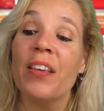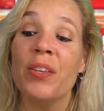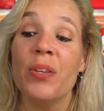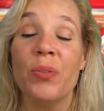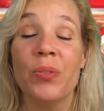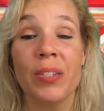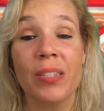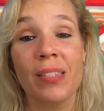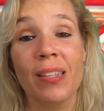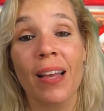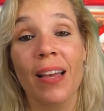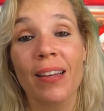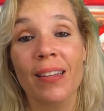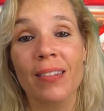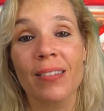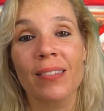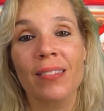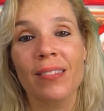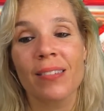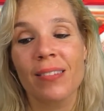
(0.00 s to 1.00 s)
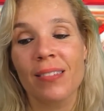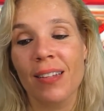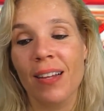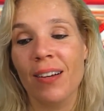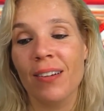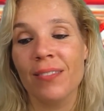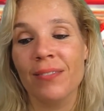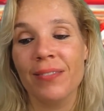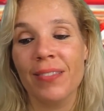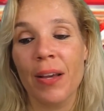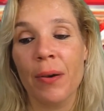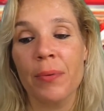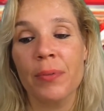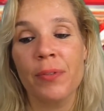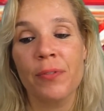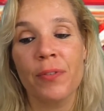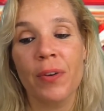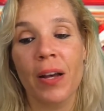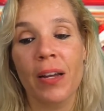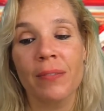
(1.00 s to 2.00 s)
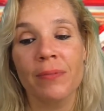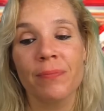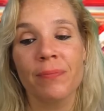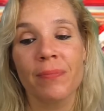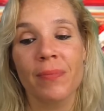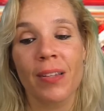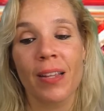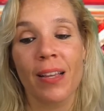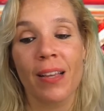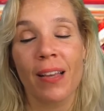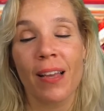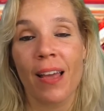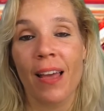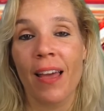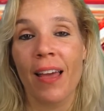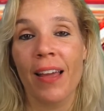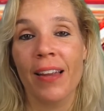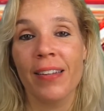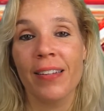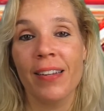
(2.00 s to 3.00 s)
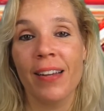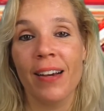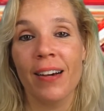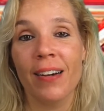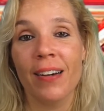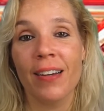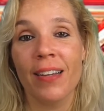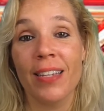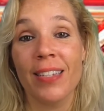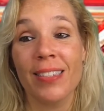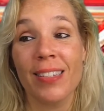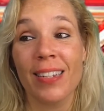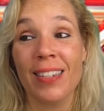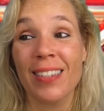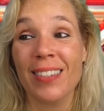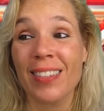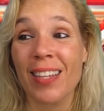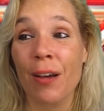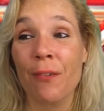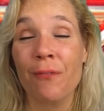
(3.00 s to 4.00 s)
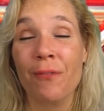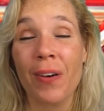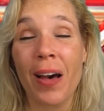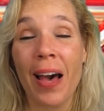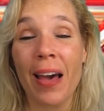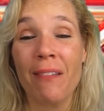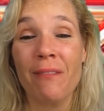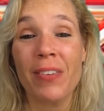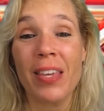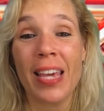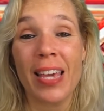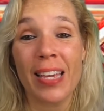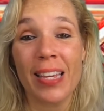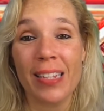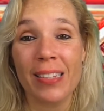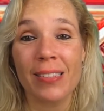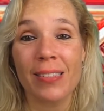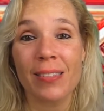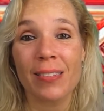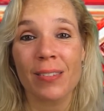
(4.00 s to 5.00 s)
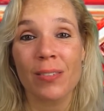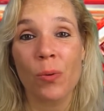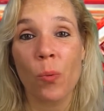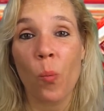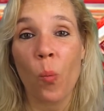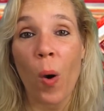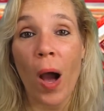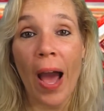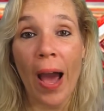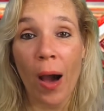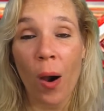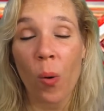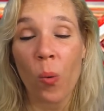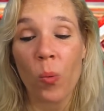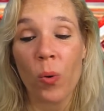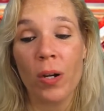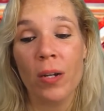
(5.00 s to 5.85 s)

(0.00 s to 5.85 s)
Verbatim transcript: a unicycle. So that was fun. And uh, he said he's got five kids. Wow.